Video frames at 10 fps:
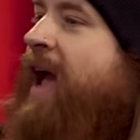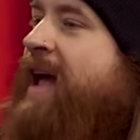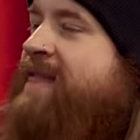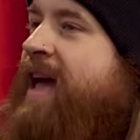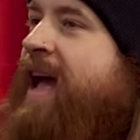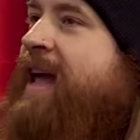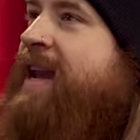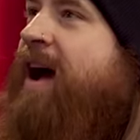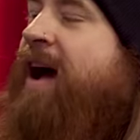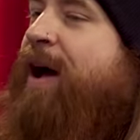and
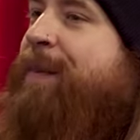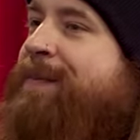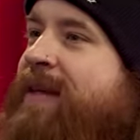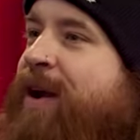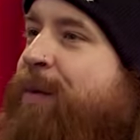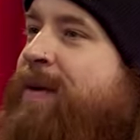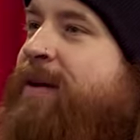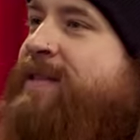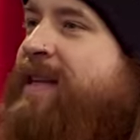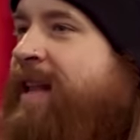then you know, it
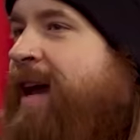was